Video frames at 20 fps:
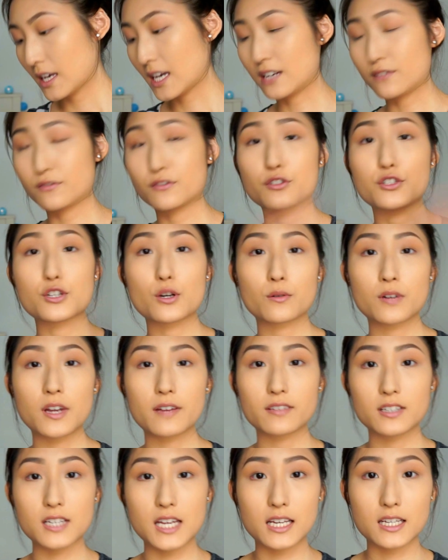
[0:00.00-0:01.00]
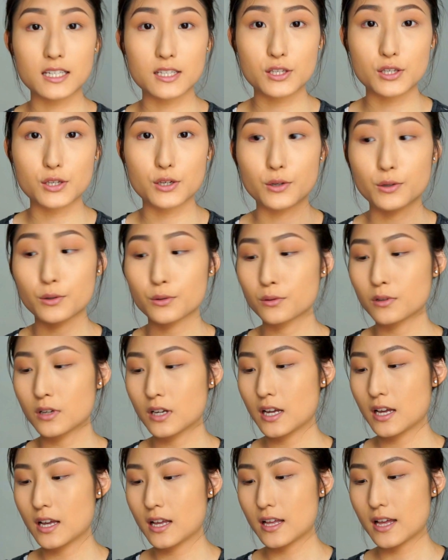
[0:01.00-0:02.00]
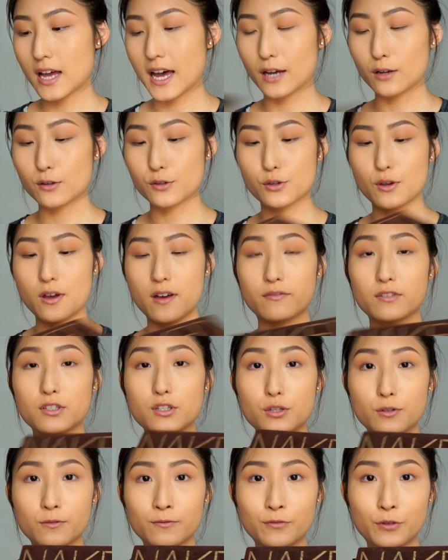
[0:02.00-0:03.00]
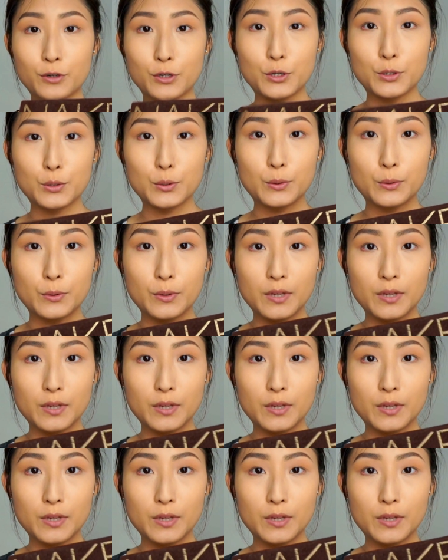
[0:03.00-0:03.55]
And if you don't have the Naked 2, I also have a dupe for you